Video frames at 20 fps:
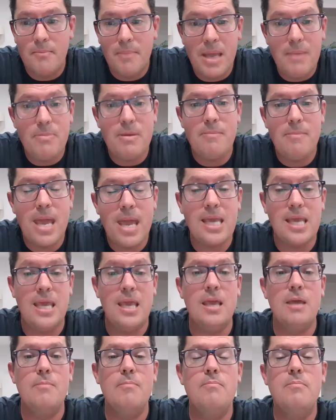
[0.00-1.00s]
Maybe make
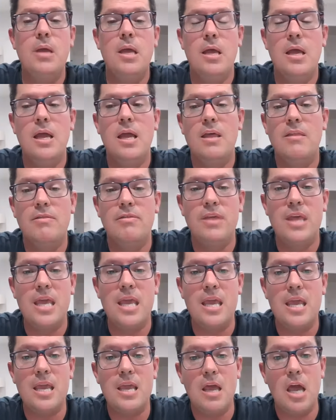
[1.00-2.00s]
him
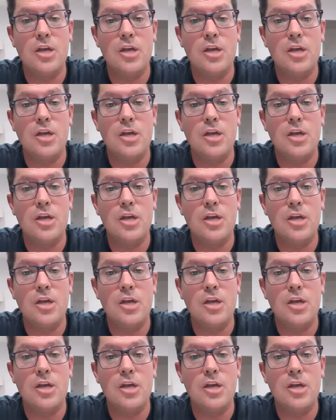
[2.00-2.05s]
the